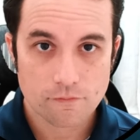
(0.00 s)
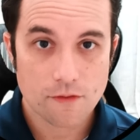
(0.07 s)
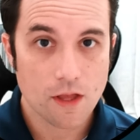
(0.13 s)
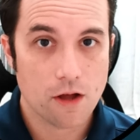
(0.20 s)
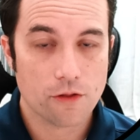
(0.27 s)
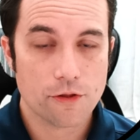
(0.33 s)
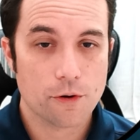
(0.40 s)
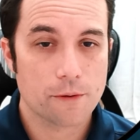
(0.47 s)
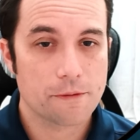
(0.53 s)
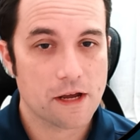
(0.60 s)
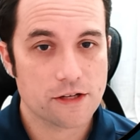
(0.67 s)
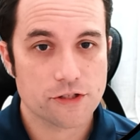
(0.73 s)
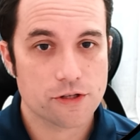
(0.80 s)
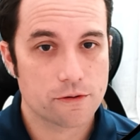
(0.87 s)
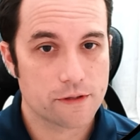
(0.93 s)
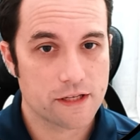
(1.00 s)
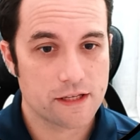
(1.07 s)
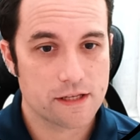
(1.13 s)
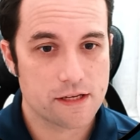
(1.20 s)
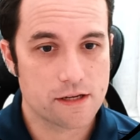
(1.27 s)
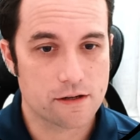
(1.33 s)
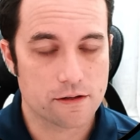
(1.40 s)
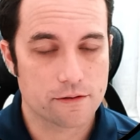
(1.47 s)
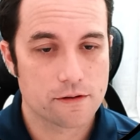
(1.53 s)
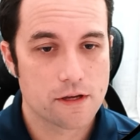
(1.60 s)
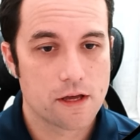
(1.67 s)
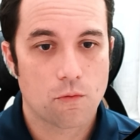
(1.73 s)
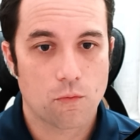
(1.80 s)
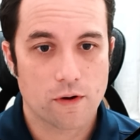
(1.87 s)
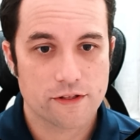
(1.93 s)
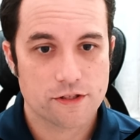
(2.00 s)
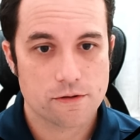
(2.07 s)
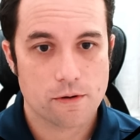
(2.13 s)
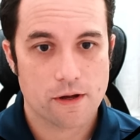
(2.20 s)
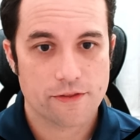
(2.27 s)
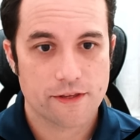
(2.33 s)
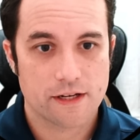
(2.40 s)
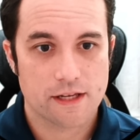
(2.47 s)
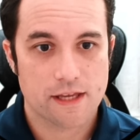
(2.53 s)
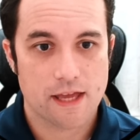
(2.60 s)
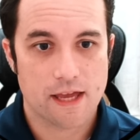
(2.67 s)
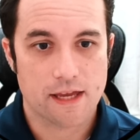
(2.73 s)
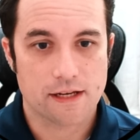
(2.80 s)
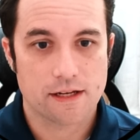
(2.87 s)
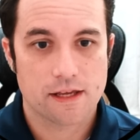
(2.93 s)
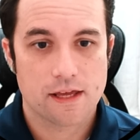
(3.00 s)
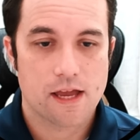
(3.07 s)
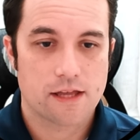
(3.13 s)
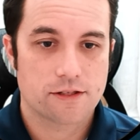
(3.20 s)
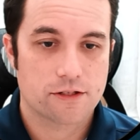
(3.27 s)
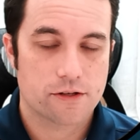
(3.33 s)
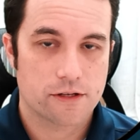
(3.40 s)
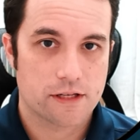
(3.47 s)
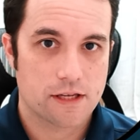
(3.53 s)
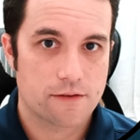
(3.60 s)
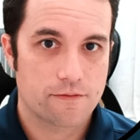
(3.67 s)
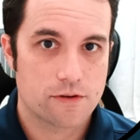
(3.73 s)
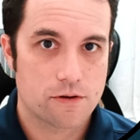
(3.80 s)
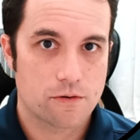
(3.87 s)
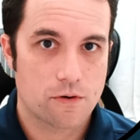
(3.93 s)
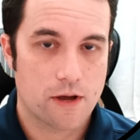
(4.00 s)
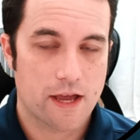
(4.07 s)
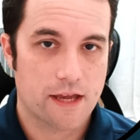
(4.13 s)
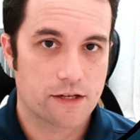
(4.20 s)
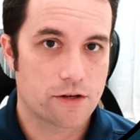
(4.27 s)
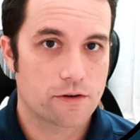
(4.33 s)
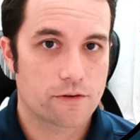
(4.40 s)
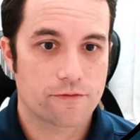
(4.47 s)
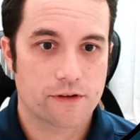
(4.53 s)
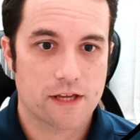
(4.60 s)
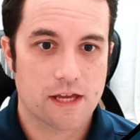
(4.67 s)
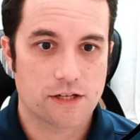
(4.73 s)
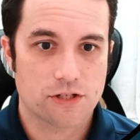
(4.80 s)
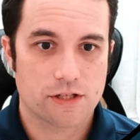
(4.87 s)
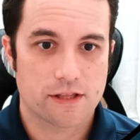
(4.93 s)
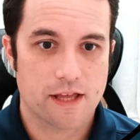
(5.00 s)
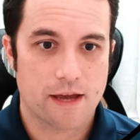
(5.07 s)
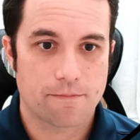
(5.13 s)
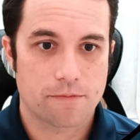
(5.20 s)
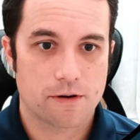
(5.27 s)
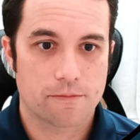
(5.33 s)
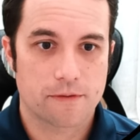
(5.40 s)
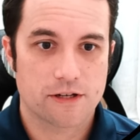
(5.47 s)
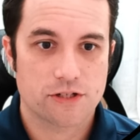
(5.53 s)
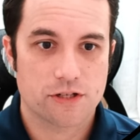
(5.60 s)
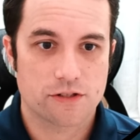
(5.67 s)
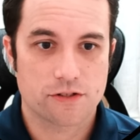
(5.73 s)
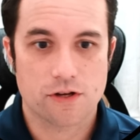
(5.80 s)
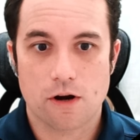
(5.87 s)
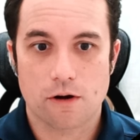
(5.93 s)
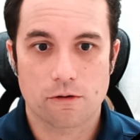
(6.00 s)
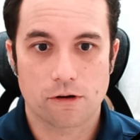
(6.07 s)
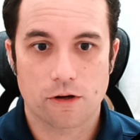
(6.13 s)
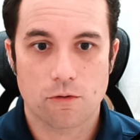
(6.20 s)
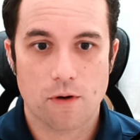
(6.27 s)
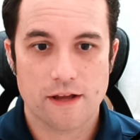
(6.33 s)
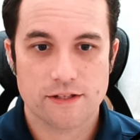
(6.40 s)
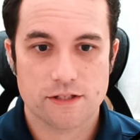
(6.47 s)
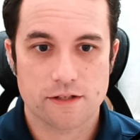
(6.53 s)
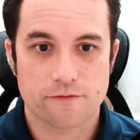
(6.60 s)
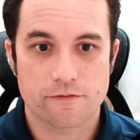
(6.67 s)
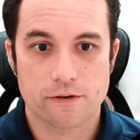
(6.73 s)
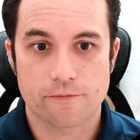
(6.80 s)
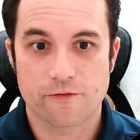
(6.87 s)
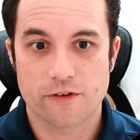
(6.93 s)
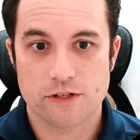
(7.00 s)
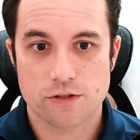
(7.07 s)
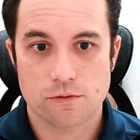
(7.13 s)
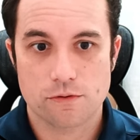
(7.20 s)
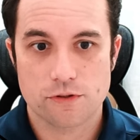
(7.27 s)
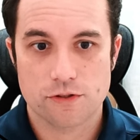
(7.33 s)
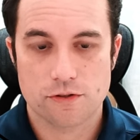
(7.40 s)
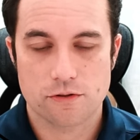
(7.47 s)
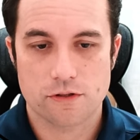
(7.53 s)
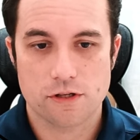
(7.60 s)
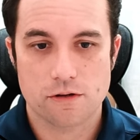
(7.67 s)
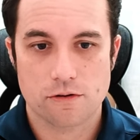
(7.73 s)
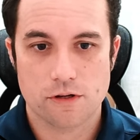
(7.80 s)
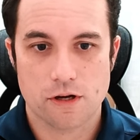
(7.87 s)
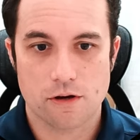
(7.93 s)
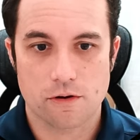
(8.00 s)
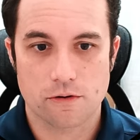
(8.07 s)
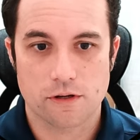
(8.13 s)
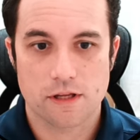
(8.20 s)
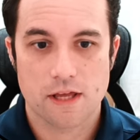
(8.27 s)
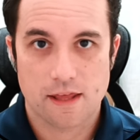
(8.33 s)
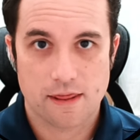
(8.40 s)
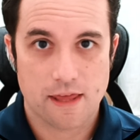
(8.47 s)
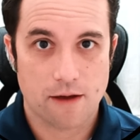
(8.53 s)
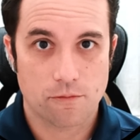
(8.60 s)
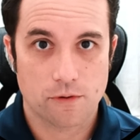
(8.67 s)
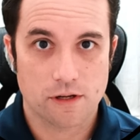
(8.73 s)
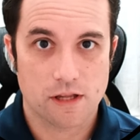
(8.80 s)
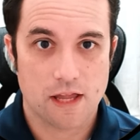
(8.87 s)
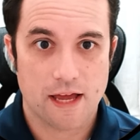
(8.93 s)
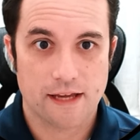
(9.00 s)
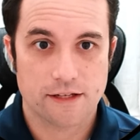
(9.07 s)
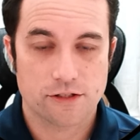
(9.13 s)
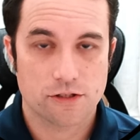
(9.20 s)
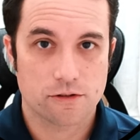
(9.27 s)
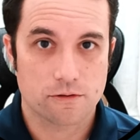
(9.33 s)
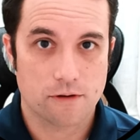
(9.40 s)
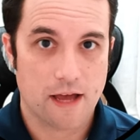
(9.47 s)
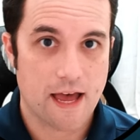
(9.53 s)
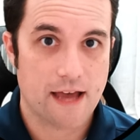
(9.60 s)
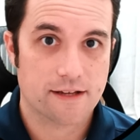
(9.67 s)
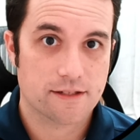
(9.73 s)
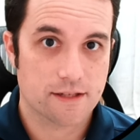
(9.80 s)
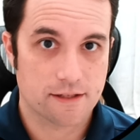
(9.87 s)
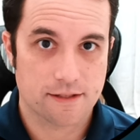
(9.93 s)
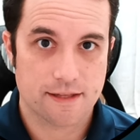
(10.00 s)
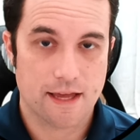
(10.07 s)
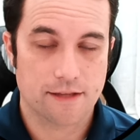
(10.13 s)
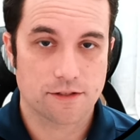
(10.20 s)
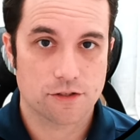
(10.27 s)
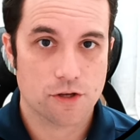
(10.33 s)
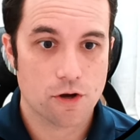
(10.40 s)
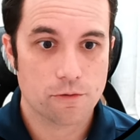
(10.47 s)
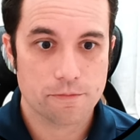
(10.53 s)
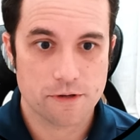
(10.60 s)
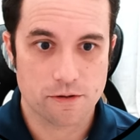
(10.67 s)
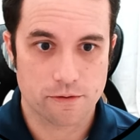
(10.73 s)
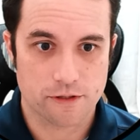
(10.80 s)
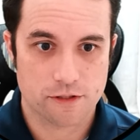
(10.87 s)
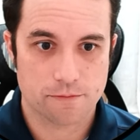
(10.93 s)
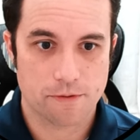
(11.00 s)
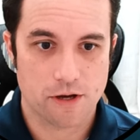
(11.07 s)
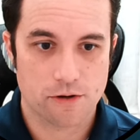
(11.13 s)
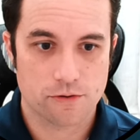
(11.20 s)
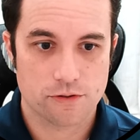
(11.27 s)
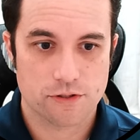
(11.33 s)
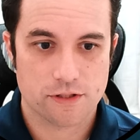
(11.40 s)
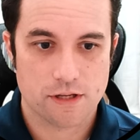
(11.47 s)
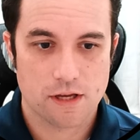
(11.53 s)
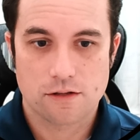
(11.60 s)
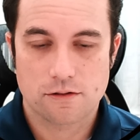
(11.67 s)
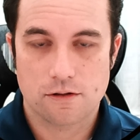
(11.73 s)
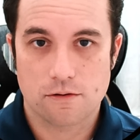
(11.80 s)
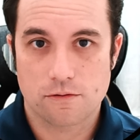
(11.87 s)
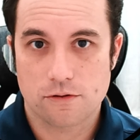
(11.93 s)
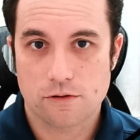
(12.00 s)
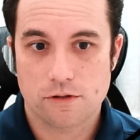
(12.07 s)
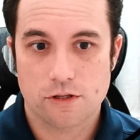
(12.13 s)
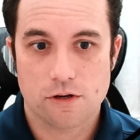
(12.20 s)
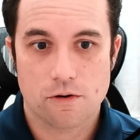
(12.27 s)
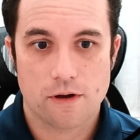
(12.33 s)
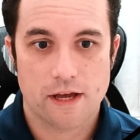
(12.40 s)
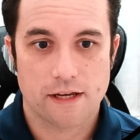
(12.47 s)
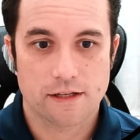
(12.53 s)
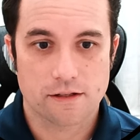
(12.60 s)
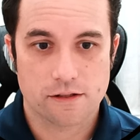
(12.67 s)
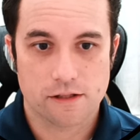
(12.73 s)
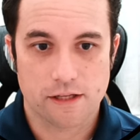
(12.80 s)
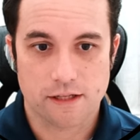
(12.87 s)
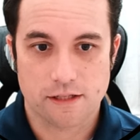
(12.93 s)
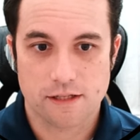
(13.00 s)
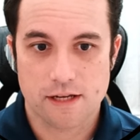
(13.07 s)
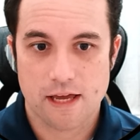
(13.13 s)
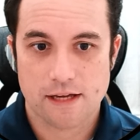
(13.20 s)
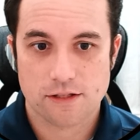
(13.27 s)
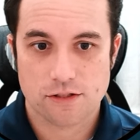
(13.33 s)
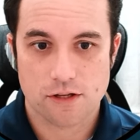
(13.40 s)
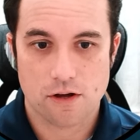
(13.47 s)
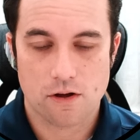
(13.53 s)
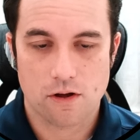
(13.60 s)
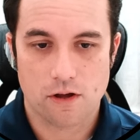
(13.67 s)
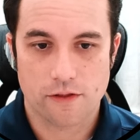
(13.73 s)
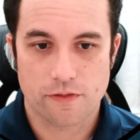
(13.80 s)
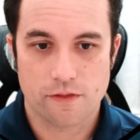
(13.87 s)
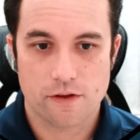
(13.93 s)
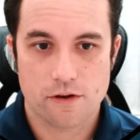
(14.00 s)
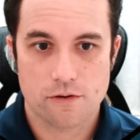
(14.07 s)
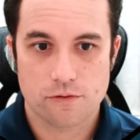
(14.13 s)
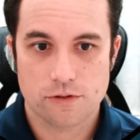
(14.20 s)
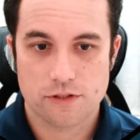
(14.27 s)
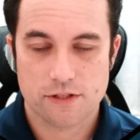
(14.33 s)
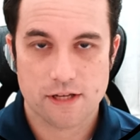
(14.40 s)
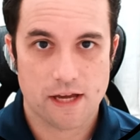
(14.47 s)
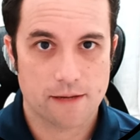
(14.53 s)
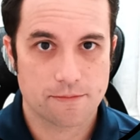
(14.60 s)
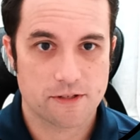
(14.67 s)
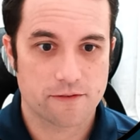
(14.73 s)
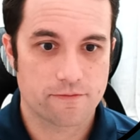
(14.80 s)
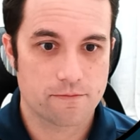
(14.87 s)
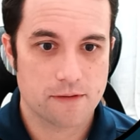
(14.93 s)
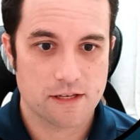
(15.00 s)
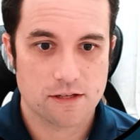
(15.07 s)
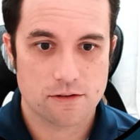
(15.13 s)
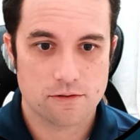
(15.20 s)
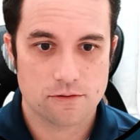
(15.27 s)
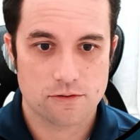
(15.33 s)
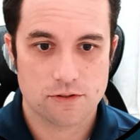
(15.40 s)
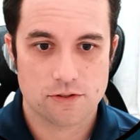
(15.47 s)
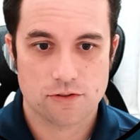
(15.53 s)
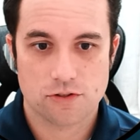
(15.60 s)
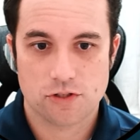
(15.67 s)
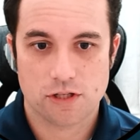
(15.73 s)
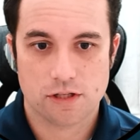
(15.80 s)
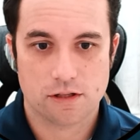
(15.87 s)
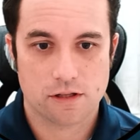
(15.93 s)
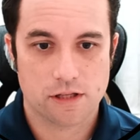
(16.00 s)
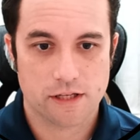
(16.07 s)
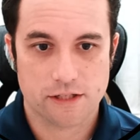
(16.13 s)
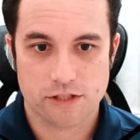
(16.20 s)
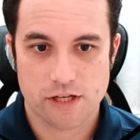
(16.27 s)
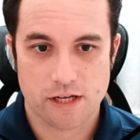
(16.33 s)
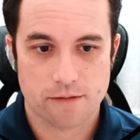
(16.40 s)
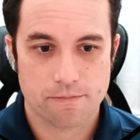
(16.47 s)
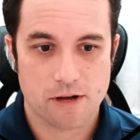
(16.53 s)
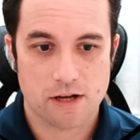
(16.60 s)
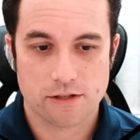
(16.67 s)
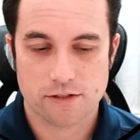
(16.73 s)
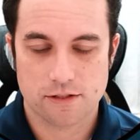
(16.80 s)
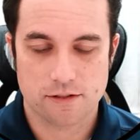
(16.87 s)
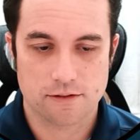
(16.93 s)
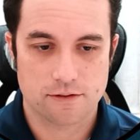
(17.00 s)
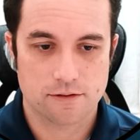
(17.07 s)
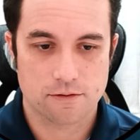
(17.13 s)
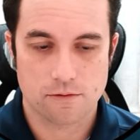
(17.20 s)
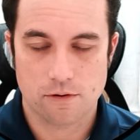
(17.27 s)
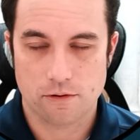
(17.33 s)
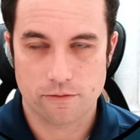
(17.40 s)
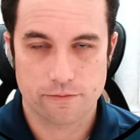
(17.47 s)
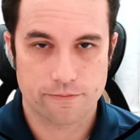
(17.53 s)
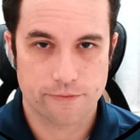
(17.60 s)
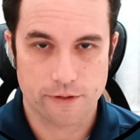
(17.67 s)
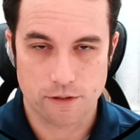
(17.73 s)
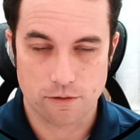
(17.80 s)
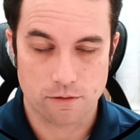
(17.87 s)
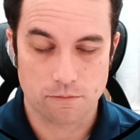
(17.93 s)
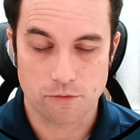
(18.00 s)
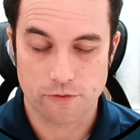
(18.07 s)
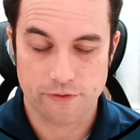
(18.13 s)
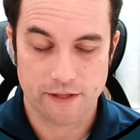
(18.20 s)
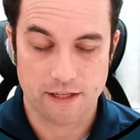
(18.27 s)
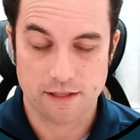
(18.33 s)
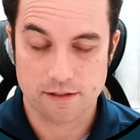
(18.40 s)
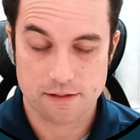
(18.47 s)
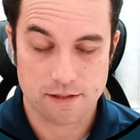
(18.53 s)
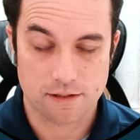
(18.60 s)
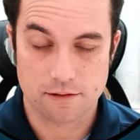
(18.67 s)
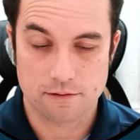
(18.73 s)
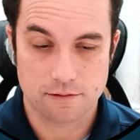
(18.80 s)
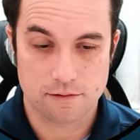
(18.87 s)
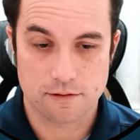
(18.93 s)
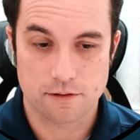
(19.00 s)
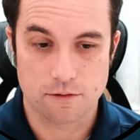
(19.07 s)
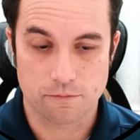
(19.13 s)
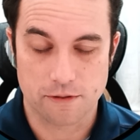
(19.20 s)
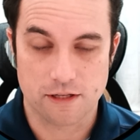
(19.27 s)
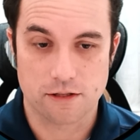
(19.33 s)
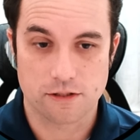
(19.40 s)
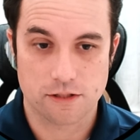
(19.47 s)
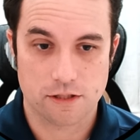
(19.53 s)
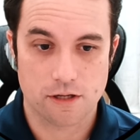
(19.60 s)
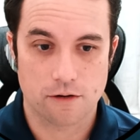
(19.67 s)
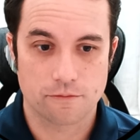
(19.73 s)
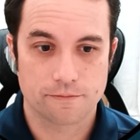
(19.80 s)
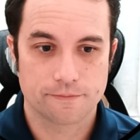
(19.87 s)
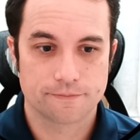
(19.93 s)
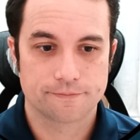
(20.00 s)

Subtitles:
Although I'm not showing it here, once you authenticate, it's going to give you a notification that permissions requested from Visual Studio Code that would like to access that scope you exposed. So you can go ahead and click next on those types of menus, click checkboxes, do all the normal things, and you'll be good to go.